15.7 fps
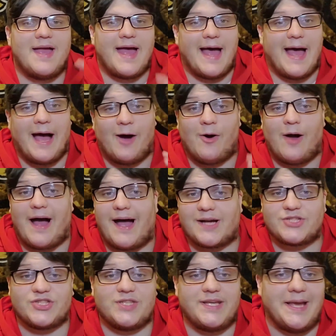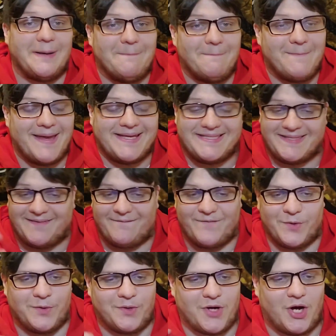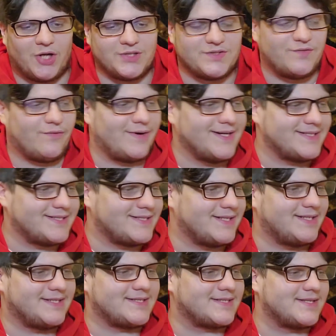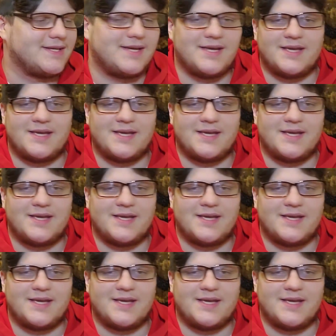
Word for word: how actually amazing Phil Collins' voice is.